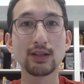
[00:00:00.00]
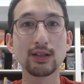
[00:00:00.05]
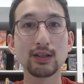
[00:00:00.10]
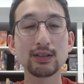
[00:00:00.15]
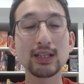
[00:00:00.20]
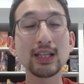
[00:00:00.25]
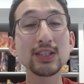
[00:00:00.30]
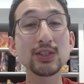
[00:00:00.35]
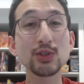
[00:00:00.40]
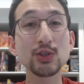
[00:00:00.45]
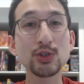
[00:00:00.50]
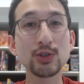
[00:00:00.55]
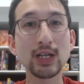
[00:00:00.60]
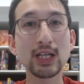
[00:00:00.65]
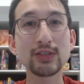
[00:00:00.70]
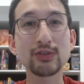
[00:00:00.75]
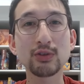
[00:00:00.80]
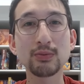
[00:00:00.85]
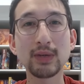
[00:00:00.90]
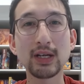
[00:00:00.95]
Tensor's
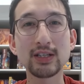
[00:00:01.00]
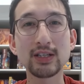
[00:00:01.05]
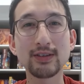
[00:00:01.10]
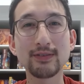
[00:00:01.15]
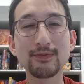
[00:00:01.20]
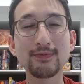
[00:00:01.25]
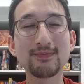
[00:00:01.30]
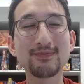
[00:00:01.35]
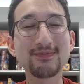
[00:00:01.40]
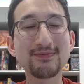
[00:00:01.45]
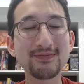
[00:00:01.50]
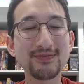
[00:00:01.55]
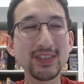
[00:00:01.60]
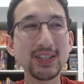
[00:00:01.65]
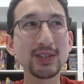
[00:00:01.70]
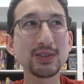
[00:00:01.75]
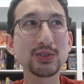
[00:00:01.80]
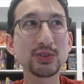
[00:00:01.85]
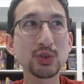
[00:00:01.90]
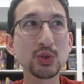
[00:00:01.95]
Transformation
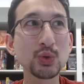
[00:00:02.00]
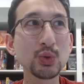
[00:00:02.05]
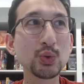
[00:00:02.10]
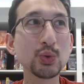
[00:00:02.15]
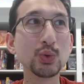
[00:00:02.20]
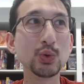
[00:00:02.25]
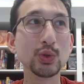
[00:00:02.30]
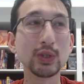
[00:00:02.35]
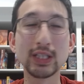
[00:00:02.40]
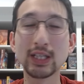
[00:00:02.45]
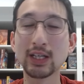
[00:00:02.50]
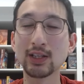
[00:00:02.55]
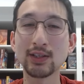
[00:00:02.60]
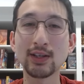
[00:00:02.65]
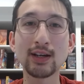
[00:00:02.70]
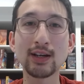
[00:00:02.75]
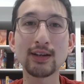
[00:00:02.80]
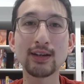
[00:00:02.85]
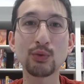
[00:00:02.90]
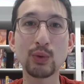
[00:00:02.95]
feels cool in a
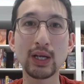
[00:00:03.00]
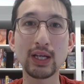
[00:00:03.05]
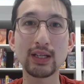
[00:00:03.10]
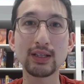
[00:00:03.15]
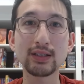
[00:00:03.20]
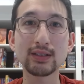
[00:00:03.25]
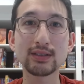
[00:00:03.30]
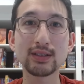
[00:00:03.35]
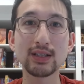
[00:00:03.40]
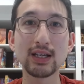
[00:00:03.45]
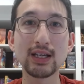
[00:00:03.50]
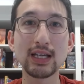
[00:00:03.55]
lot of ways.